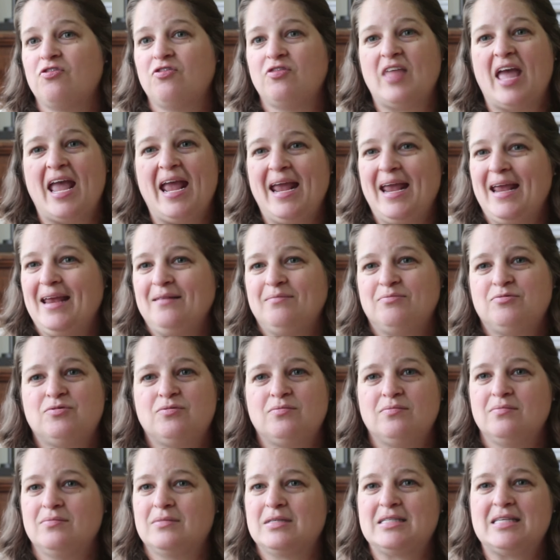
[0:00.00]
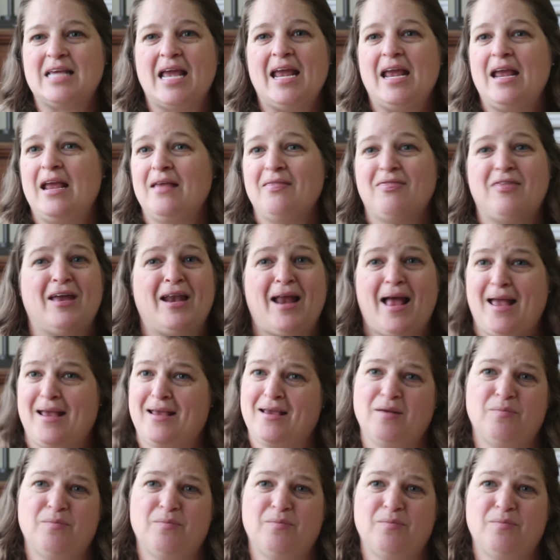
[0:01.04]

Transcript: they say that I